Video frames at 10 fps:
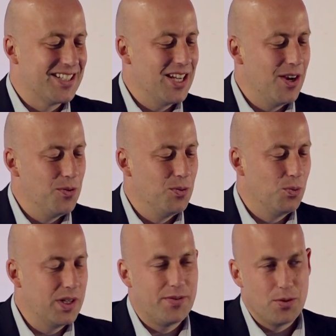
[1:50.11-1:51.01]
So
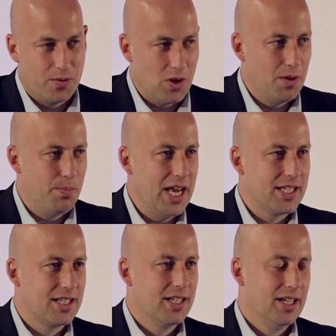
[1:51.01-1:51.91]
we feel we've got the
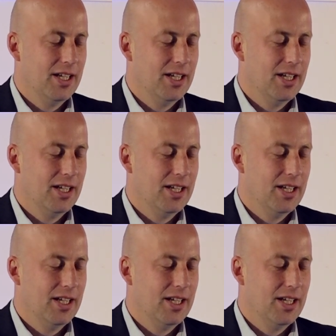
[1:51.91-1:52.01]
best,